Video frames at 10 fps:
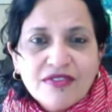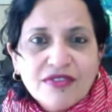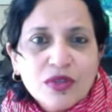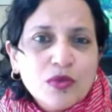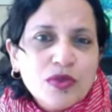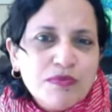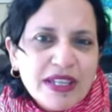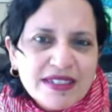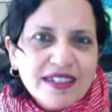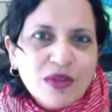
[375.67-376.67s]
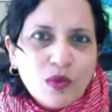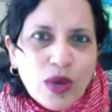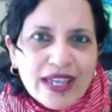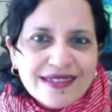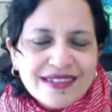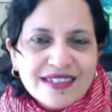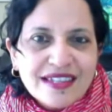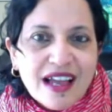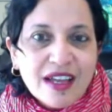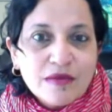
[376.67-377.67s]
If you would basically waste
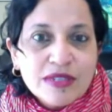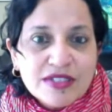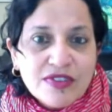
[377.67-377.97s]
the time.